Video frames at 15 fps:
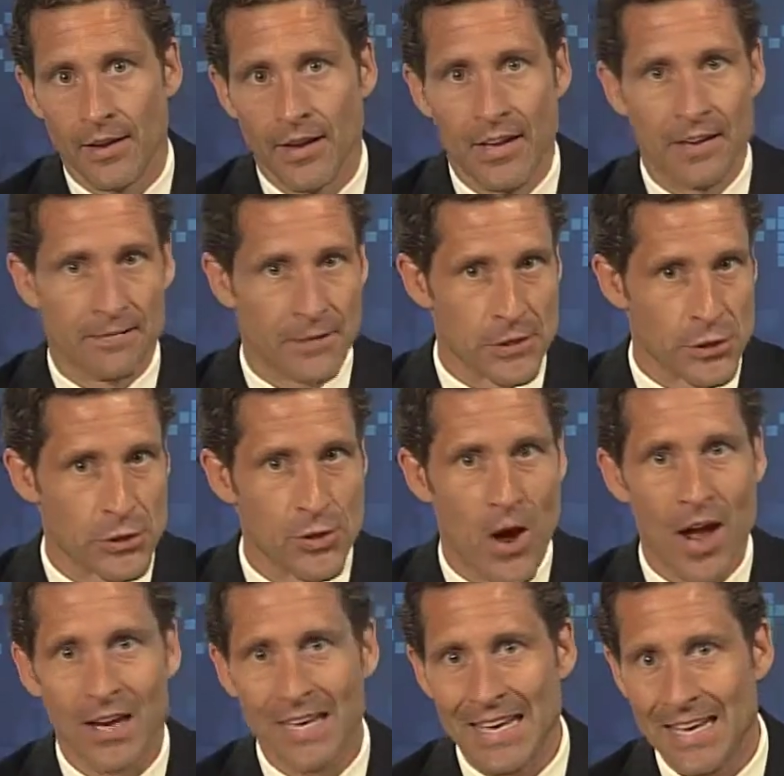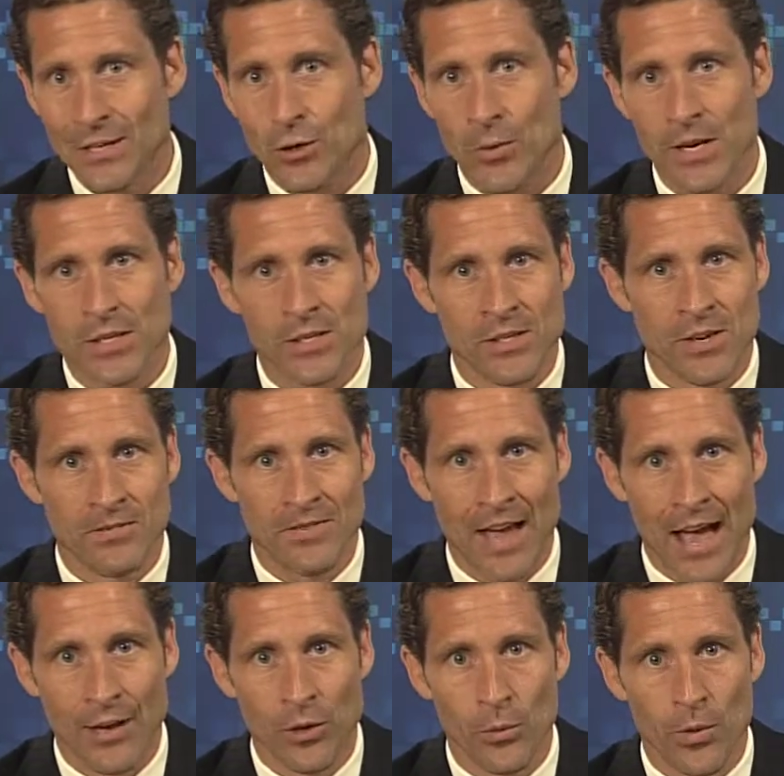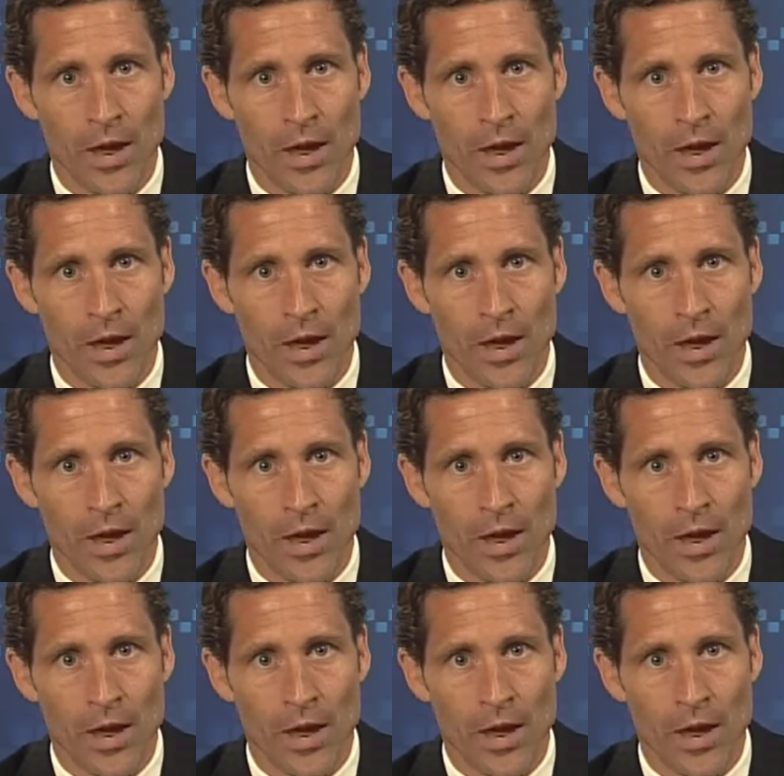If the stock increases in value